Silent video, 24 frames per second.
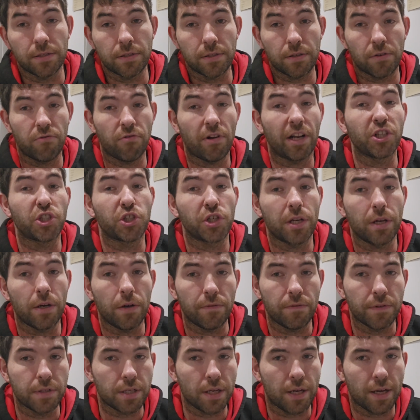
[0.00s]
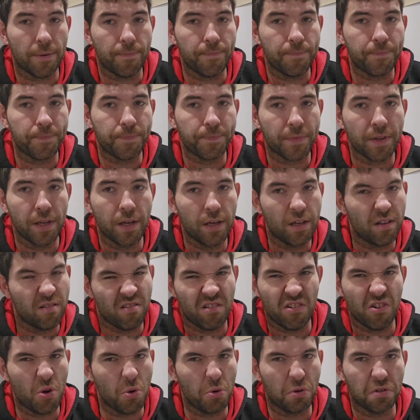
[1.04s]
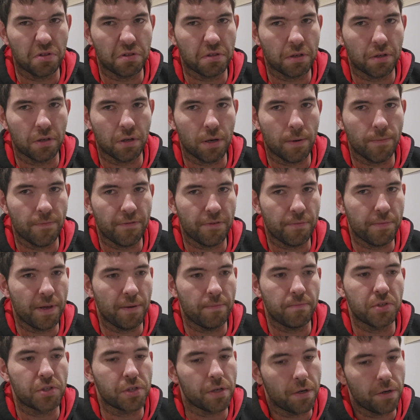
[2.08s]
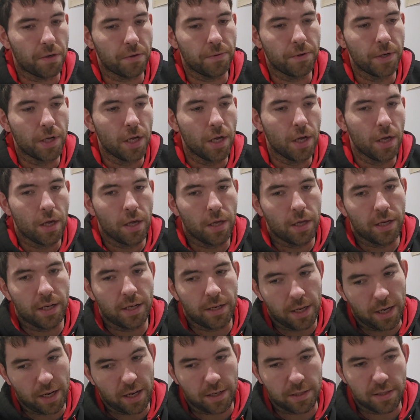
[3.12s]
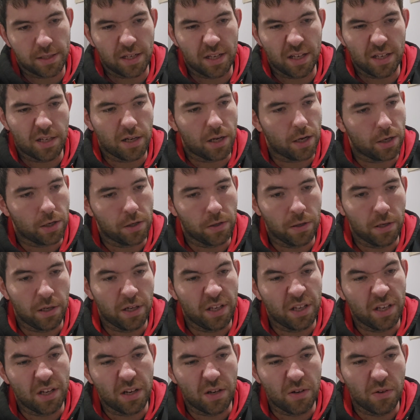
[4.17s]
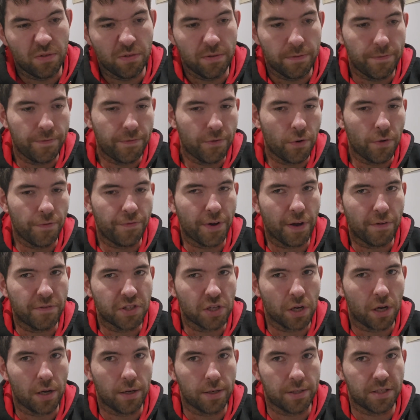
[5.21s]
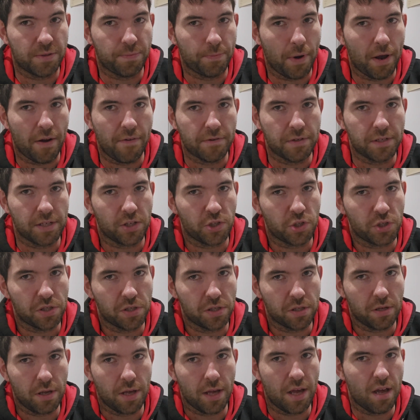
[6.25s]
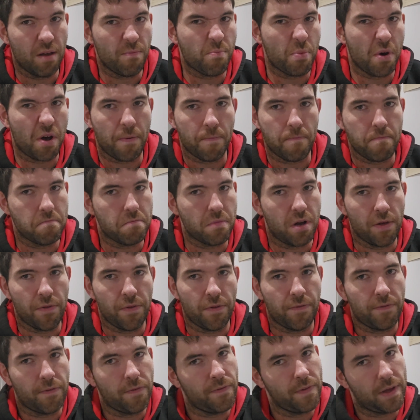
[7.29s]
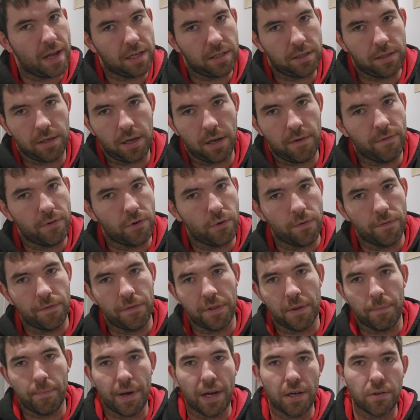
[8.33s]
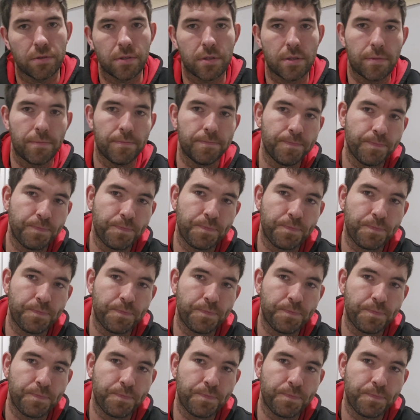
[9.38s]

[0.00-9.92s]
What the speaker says: Gradually over time, and no good can come from them. So, like I said, a good, you know, 4 or 5 hard sparring sessions a year, but other than that, save it all for the bouts.